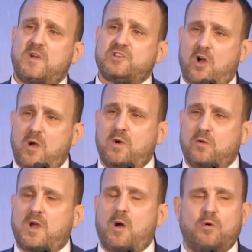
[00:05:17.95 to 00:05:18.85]
which I
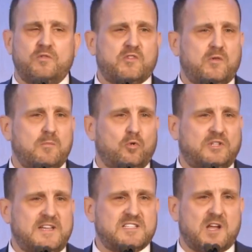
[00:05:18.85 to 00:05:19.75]
will go on to in more
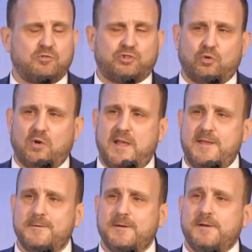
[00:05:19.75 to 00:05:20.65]
detail
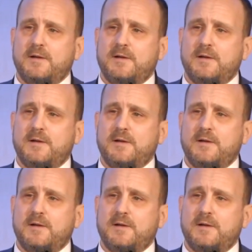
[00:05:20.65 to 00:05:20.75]
shortly.